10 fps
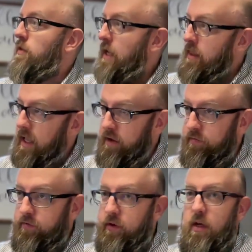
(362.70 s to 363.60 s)
they
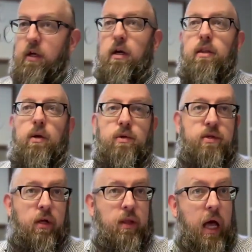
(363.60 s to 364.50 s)
left, and there
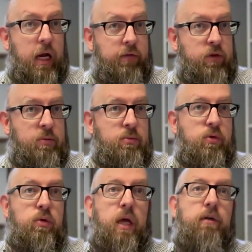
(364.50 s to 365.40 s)
was a lot of other
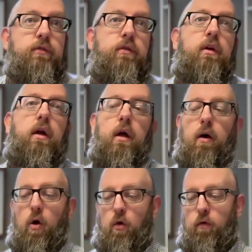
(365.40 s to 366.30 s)
people who left.
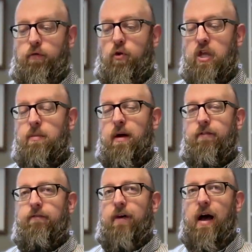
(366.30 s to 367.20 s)
For only about
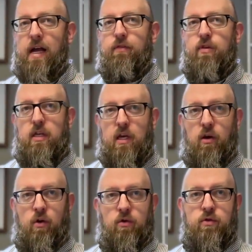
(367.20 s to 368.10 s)
five
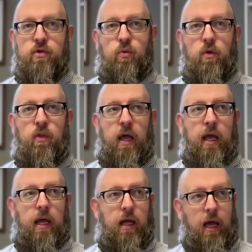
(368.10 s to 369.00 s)
years were
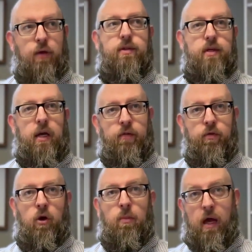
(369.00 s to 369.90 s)
they outside of
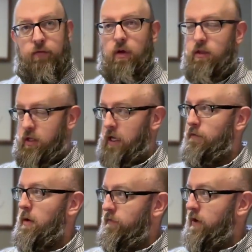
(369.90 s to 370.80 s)
Rome. After, at the end
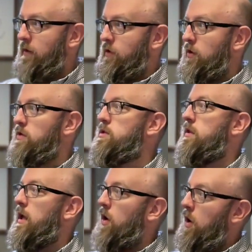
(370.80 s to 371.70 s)
of about five years,
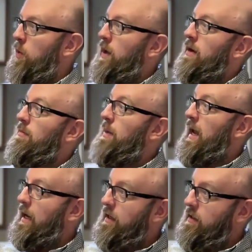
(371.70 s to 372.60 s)
they all went
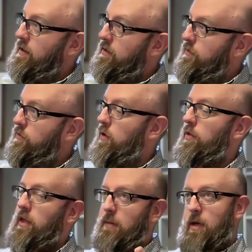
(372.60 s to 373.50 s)
back. So
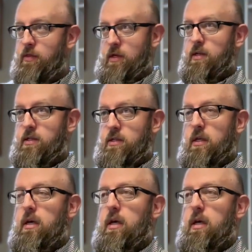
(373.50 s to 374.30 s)
think about this